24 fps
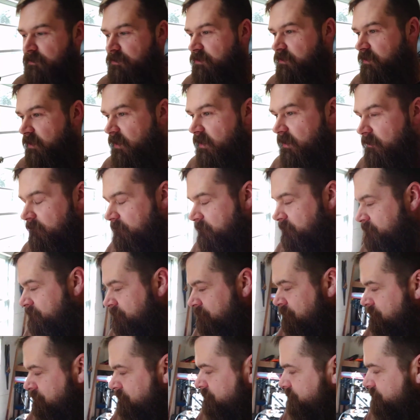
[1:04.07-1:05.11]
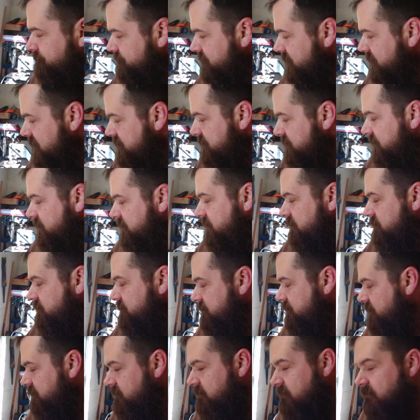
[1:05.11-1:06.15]
the shop. He said he
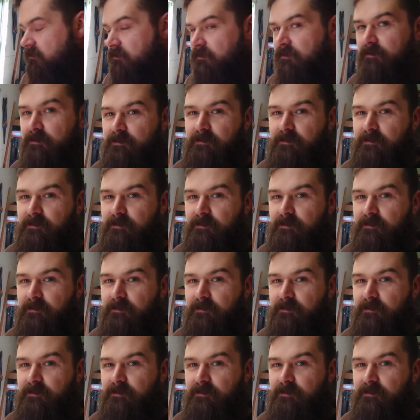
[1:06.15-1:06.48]
was gonna